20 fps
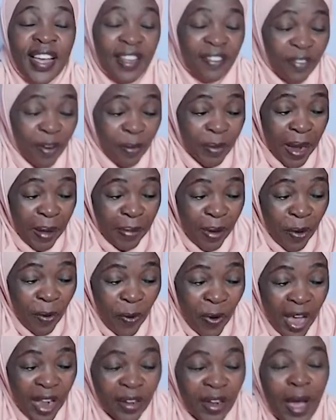From number
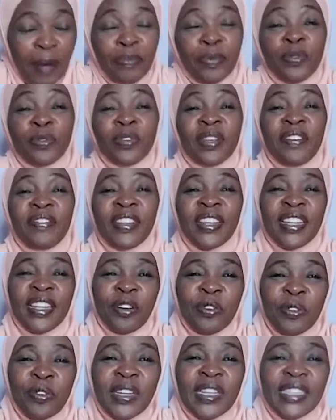1 up to even
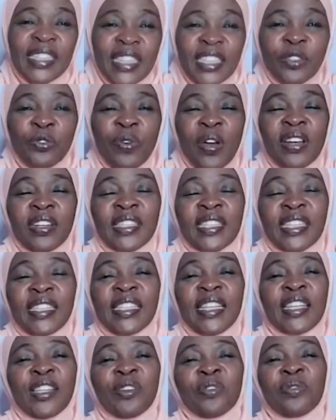including this one,
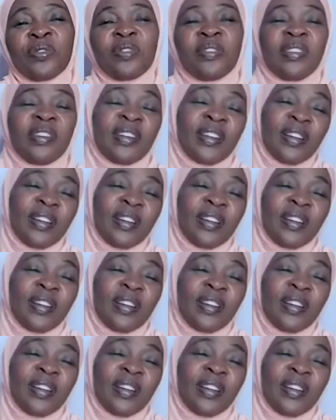62.